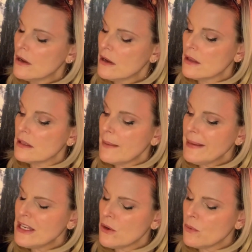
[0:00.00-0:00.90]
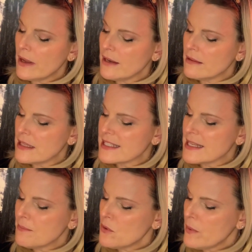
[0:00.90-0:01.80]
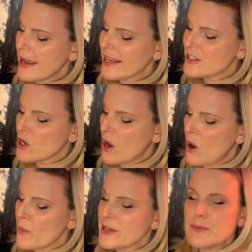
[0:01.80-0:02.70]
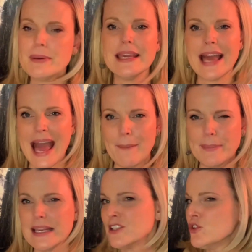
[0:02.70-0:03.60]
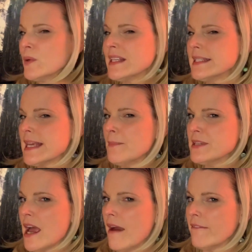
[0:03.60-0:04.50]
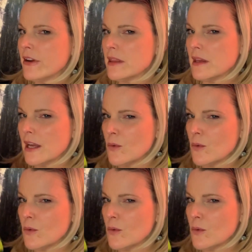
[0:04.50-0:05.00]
Let me know what the simple way to always be happy is to accept everything.